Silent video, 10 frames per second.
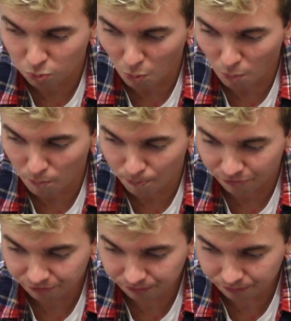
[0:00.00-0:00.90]
No,
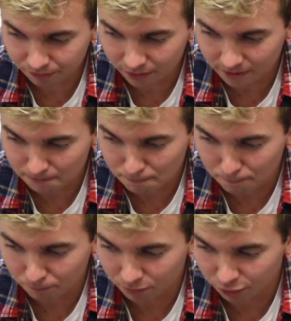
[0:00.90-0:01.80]
you did a pretty good
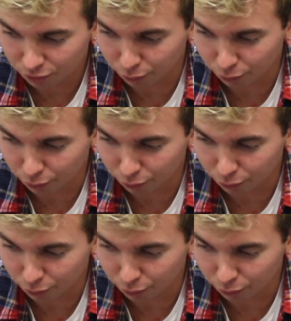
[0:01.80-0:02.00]
job.